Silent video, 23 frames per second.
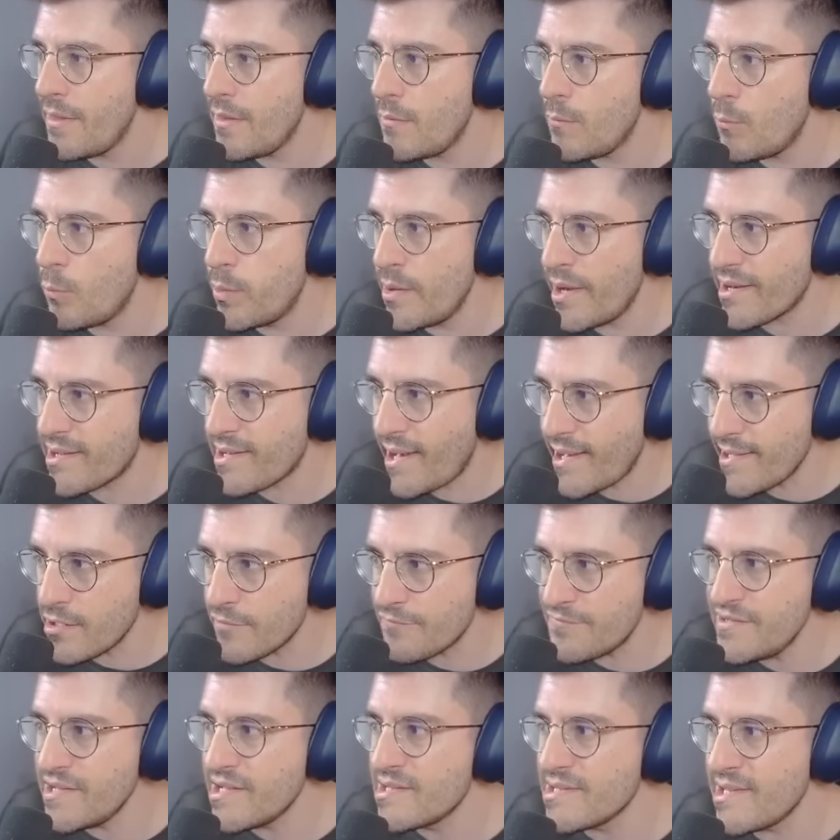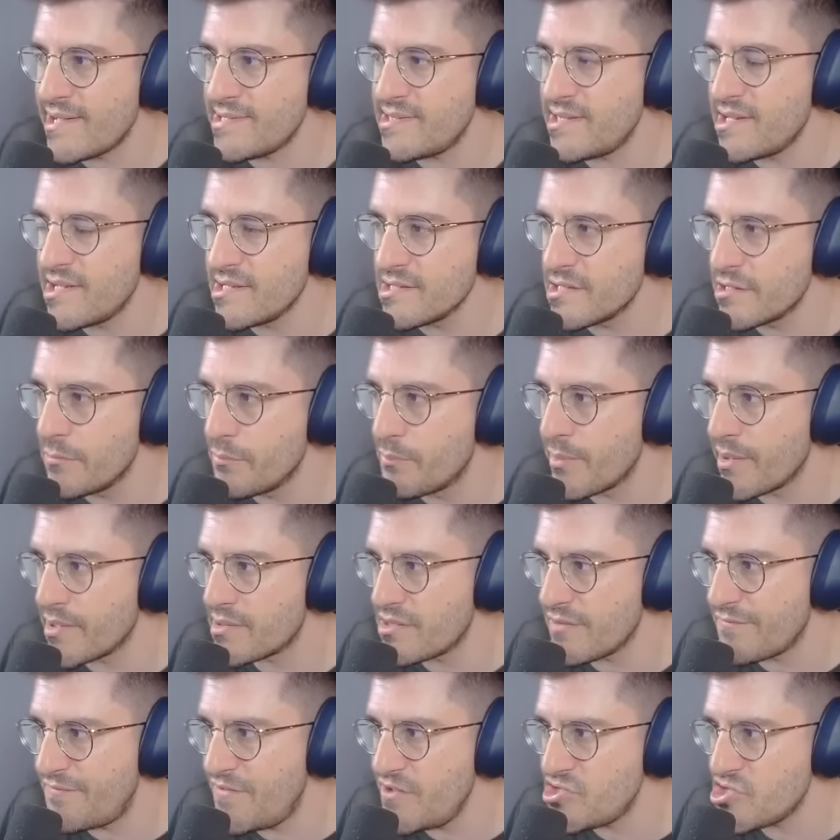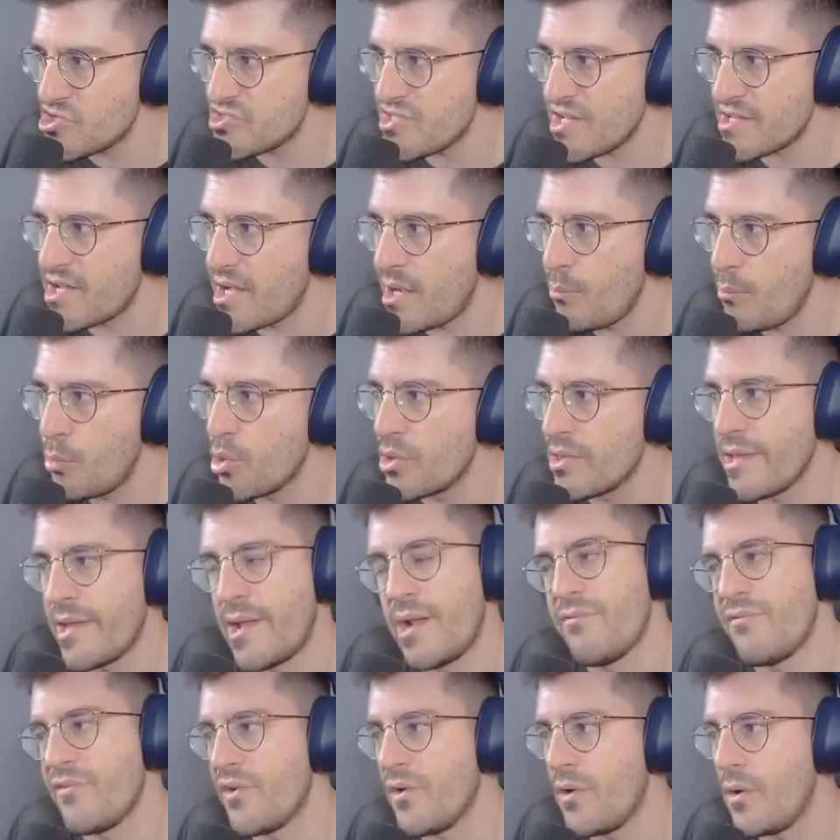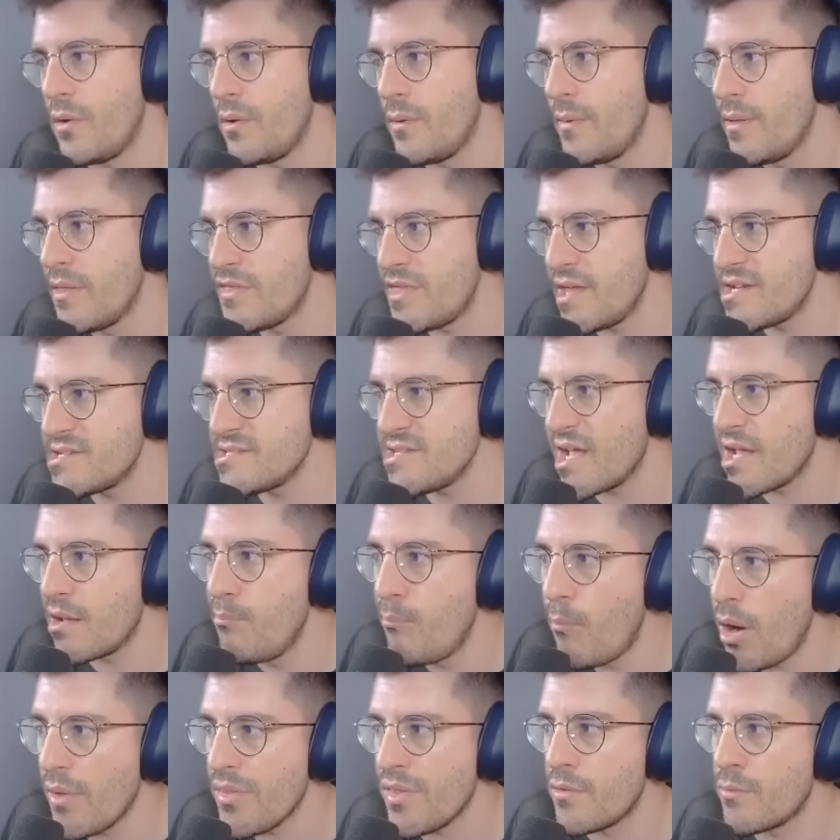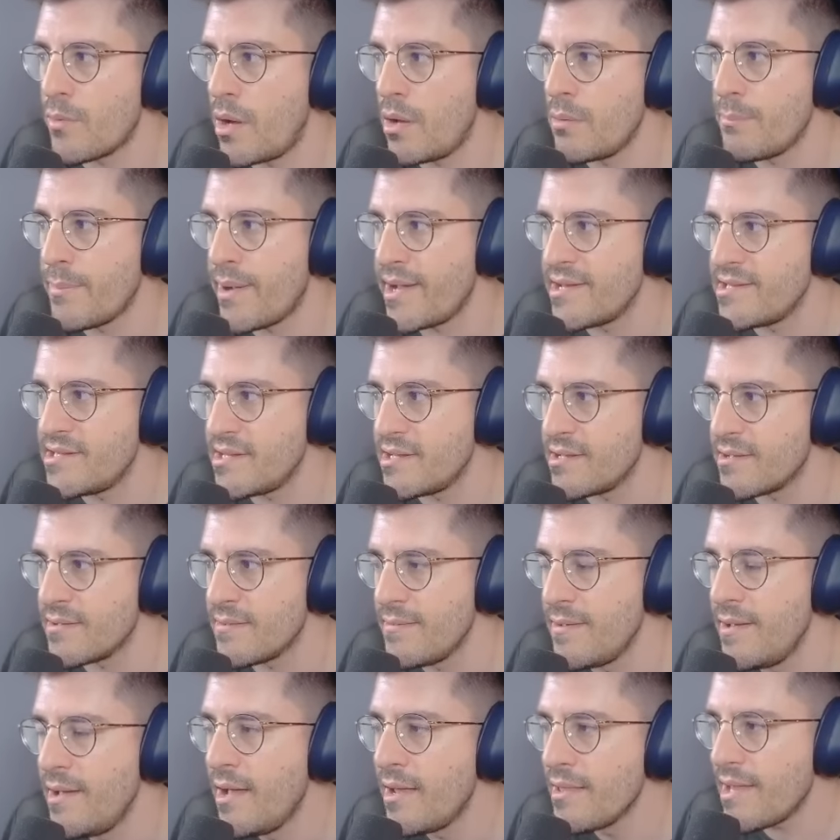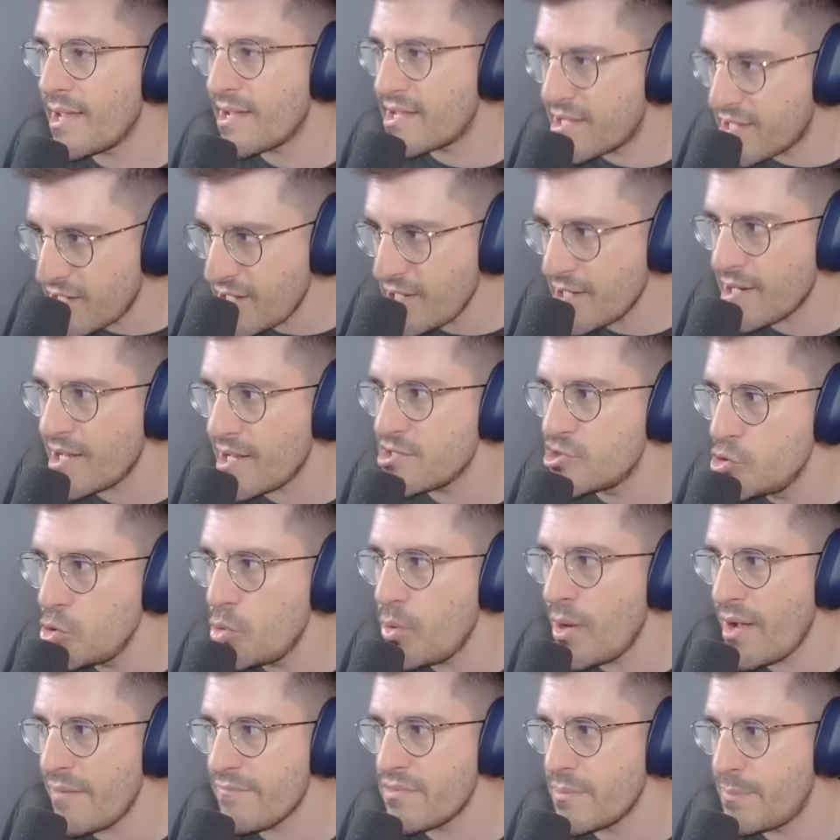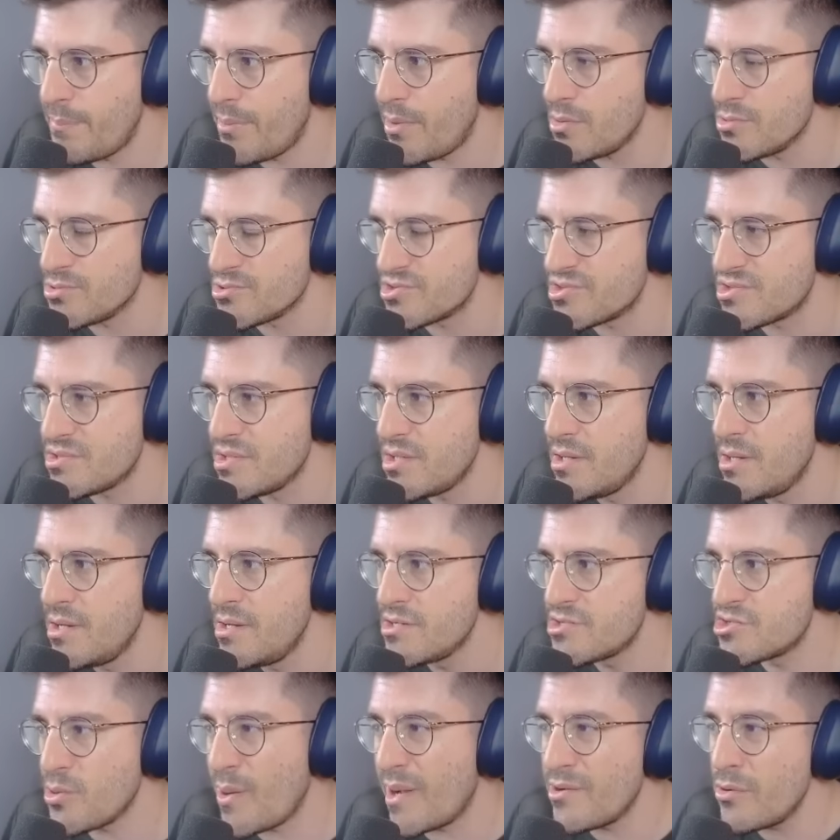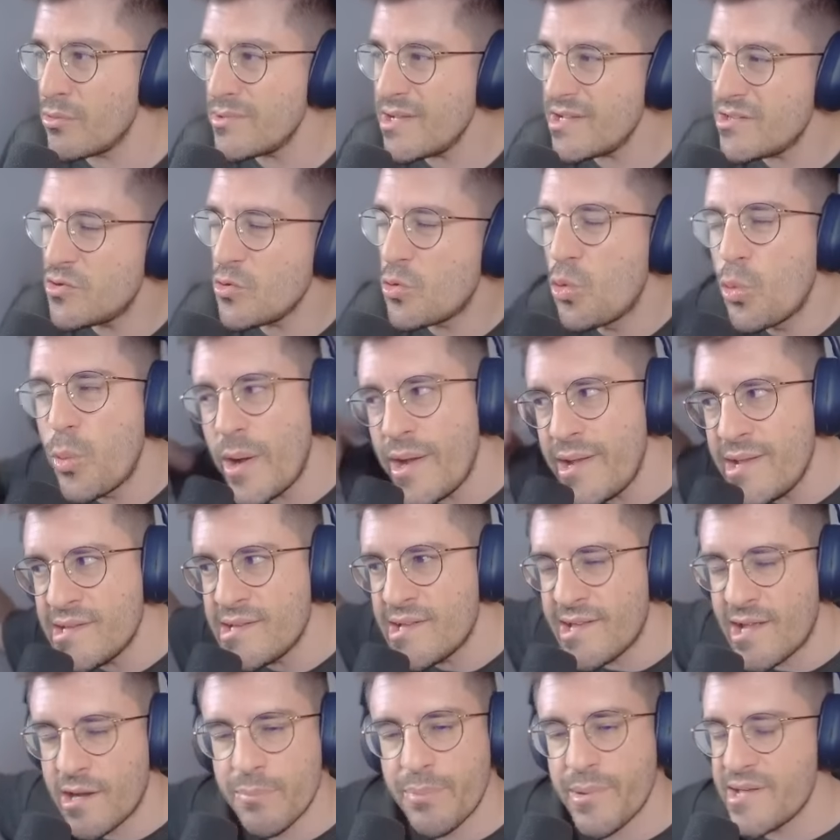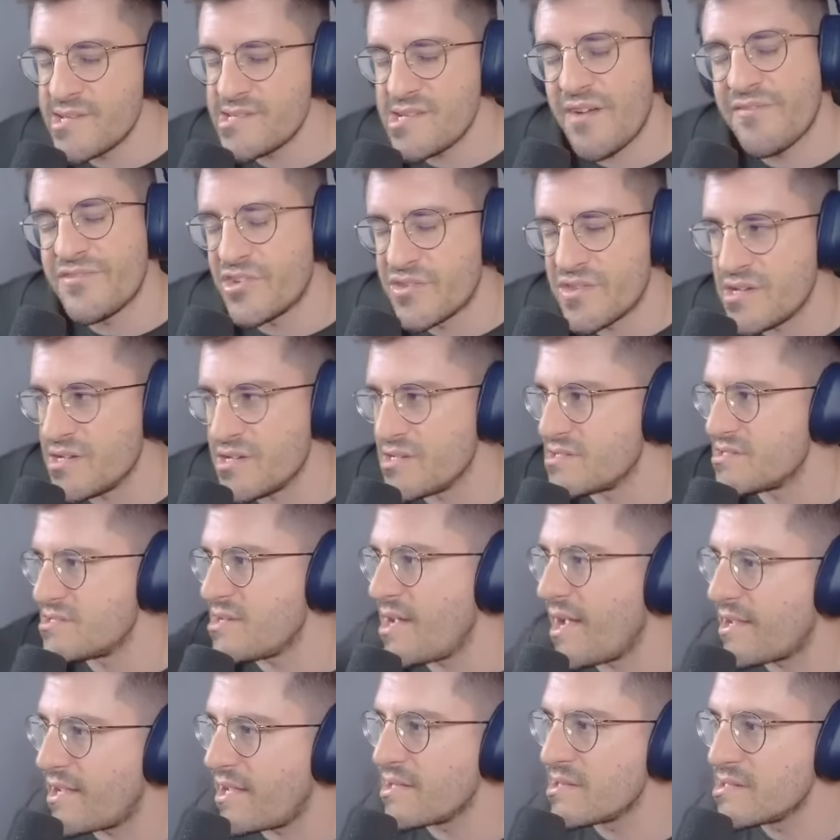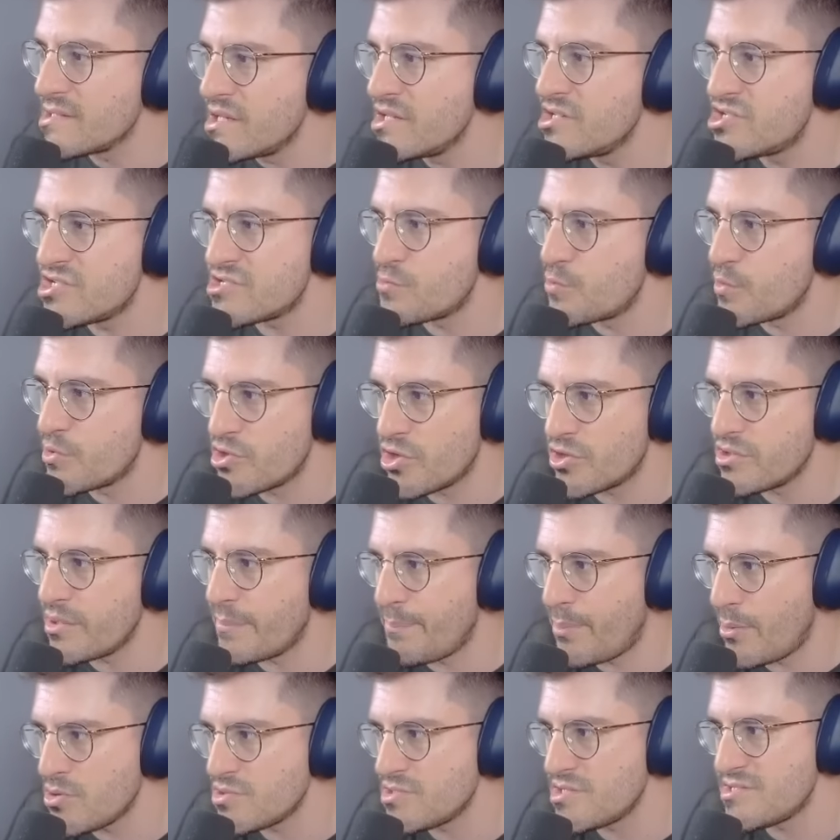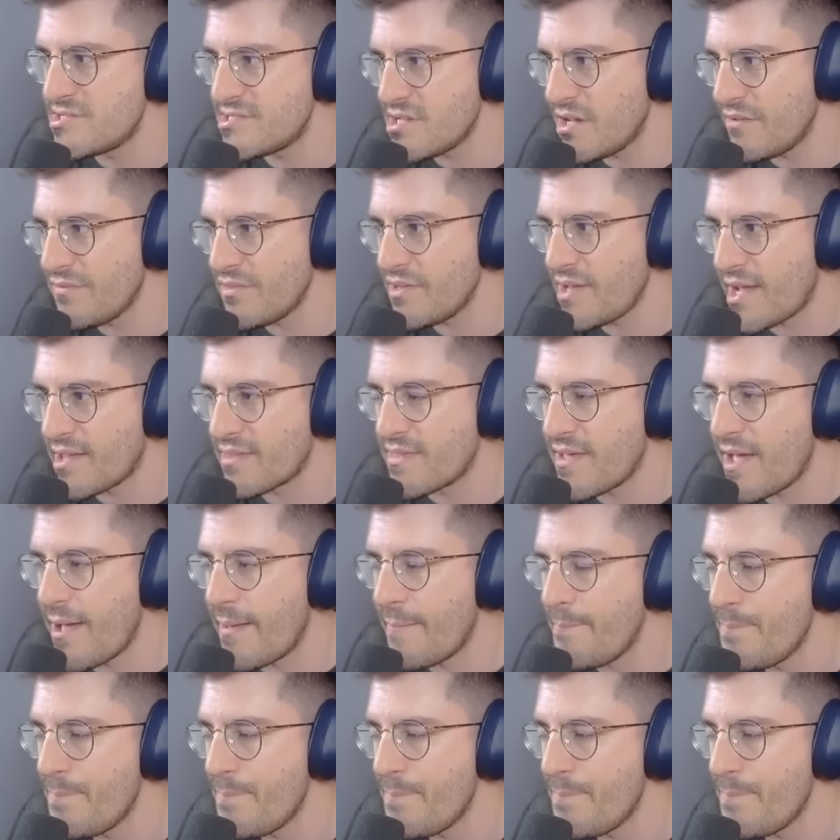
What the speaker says: we are kind of neglecting a little bit the features that come with Laravel. Things like model round biting. Like here, I do have the post, so I don't need to query the database after this. I can literally just return the post itself like that.